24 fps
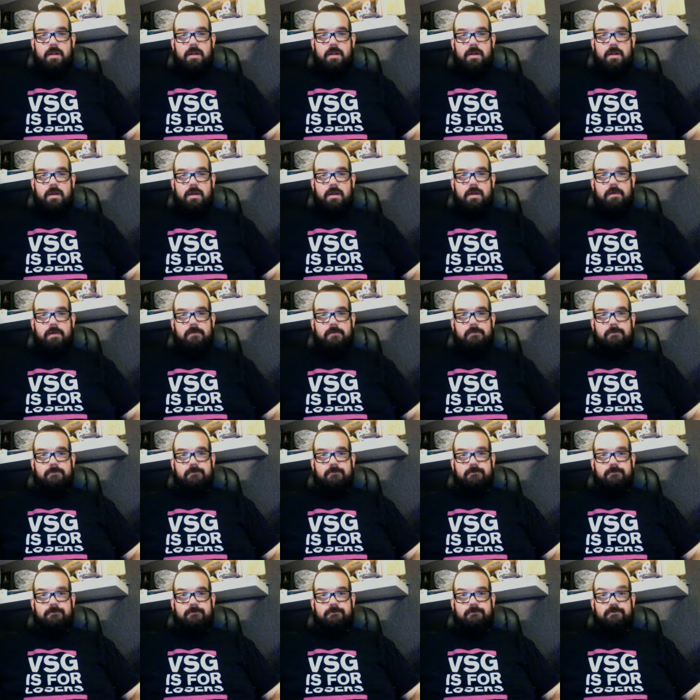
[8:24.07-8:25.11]
um,
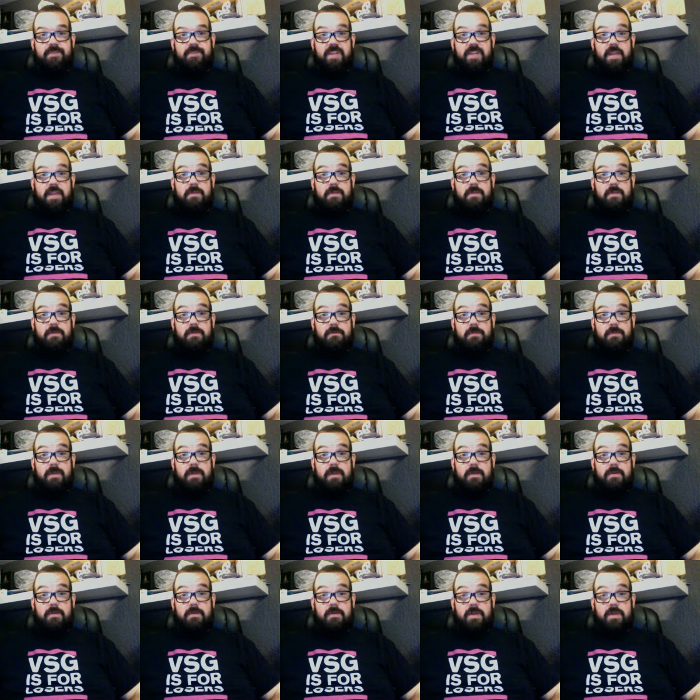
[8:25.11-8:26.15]
videos, but
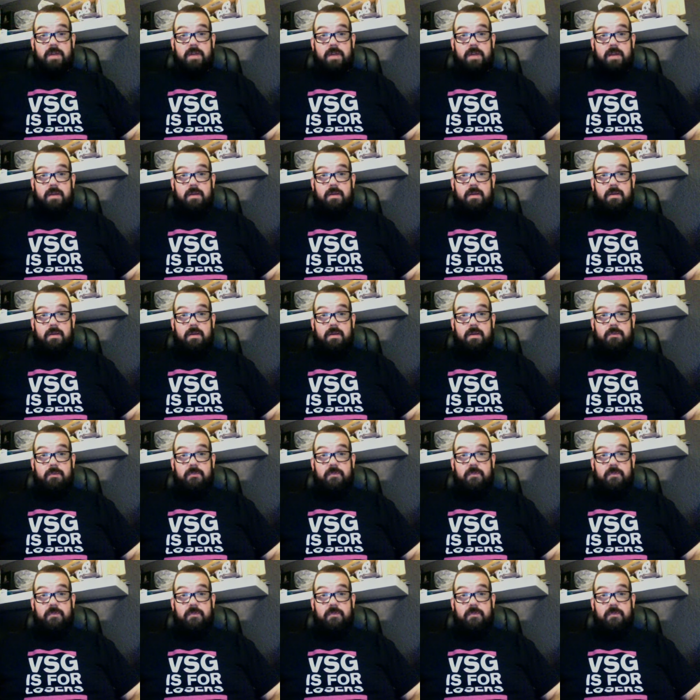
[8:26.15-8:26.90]
I'll try to get caught up